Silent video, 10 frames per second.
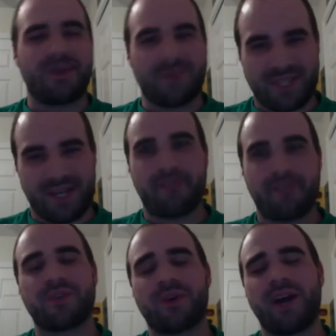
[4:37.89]
new stuff
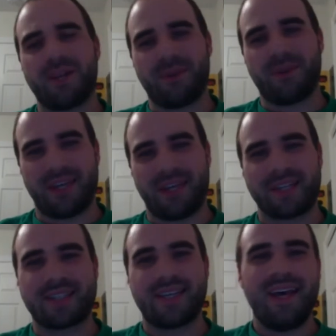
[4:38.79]
and trying new
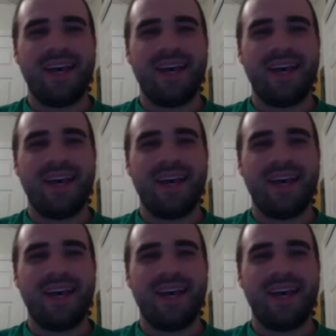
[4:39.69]
things.